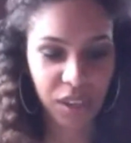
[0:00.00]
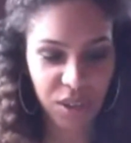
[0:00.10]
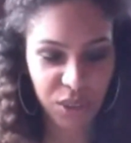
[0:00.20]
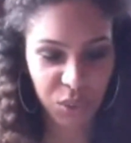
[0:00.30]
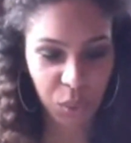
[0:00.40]

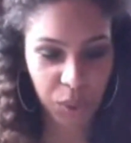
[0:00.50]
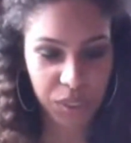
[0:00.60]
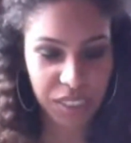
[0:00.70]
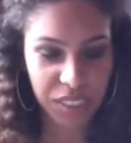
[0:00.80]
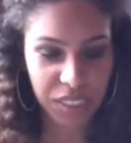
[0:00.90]
A
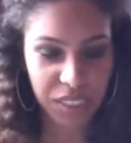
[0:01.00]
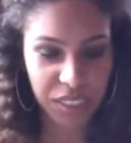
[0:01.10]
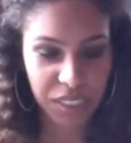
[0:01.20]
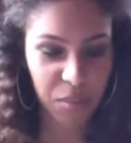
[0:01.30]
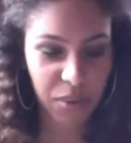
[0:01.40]
sword
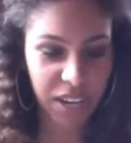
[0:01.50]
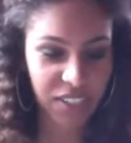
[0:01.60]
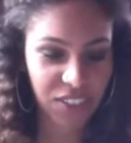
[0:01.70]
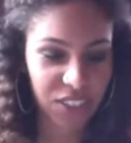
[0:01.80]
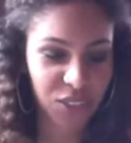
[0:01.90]
slashed at
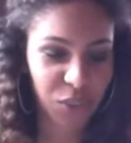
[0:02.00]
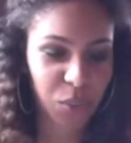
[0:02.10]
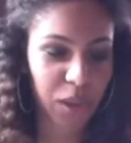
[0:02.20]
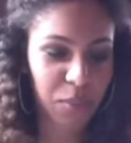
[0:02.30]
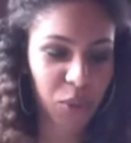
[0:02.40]
a
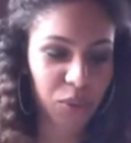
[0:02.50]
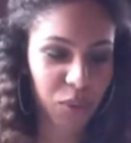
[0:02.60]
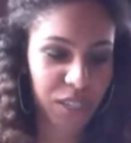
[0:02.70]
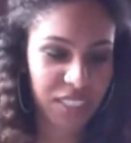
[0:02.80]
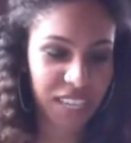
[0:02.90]
branch as Sir
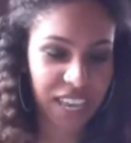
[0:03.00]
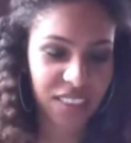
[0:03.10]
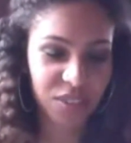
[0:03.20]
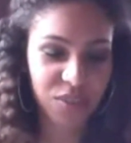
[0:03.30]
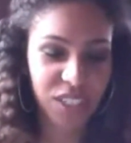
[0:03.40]
Waymore
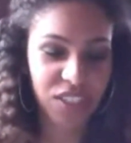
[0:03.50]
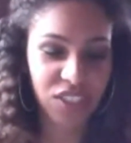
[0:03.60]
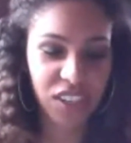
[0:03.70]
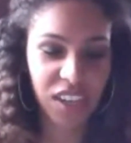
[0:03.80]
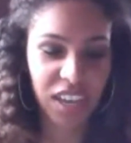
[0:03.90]
Royce gained
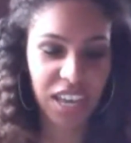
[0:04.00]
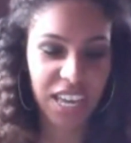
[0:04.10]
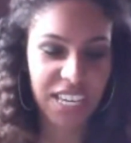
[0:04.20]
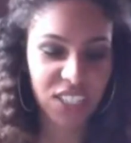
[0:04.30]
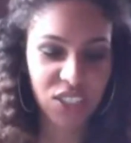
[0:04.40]
the ridge.
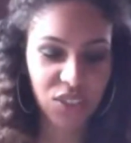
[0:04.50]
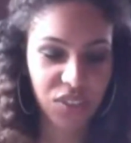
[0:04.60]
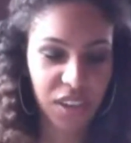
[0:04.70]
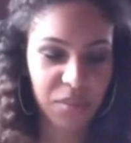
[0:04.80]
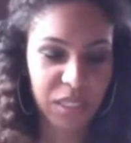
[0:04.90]

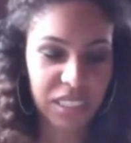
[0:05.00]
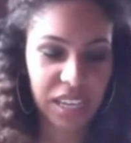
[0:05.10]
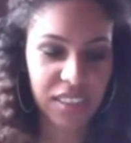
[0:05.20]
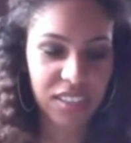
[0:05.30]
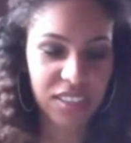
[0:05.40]
He stood there
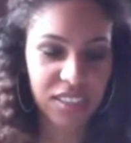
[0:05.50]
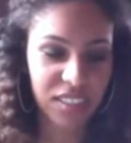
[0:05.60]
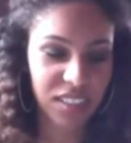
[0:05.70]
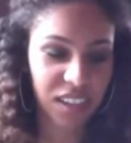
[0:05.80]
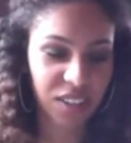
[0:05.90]
beside the
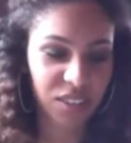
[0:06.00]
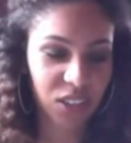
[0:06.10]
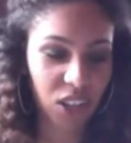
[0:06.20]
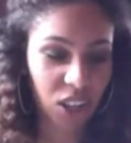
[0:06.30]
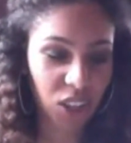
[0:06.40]

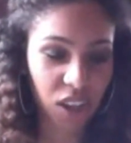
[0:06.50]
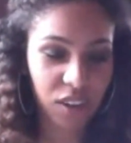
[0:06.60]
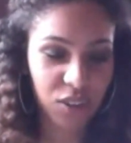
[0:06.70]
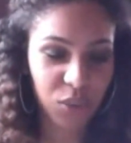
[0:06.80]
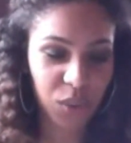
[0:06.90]
sentinel,
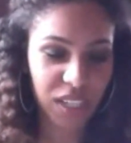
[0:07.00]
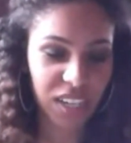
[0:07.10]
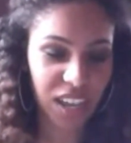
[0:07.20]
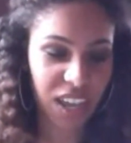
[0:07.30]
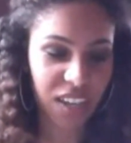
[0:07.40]

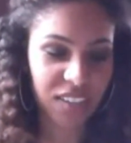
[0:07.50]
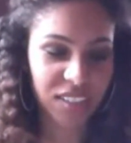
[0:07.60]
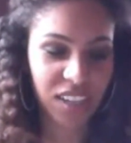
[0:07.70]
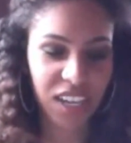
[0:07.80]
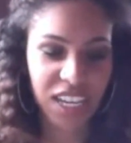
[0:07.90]
longsword in
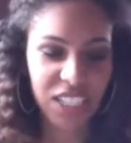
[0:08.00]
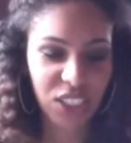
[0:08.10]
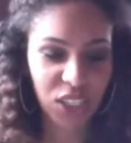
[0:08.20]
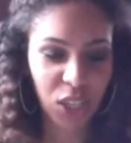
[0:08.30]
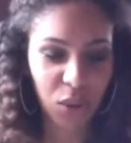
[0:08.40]
hand,
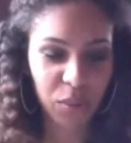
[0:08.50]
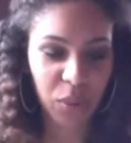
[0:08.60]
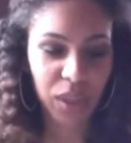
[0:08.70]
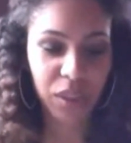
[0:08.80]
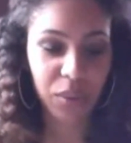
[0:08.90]
his
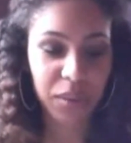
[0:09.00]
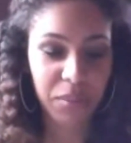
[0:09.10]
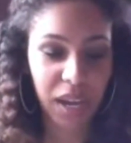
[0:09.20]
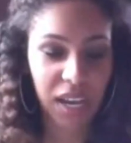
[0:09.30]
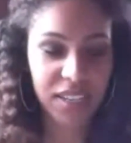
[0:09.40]
cloak
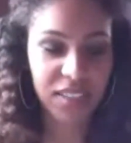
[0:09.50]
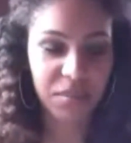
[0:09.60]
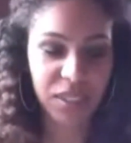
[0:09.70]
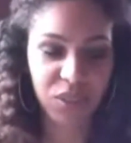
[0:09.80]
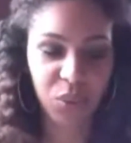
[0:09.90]
billowing
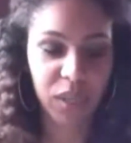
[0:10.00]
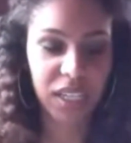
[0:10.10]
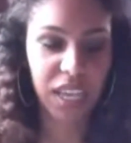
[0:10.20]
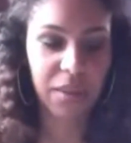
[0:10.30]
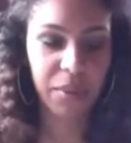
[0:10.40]
behind him as
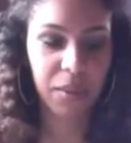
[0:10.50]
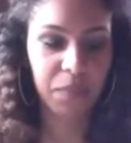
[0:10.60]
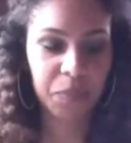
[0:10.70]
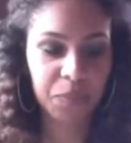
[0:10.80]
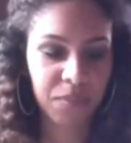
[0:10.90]
the wind
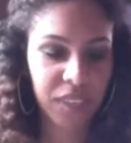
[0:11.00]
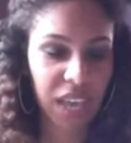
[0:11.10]
came up,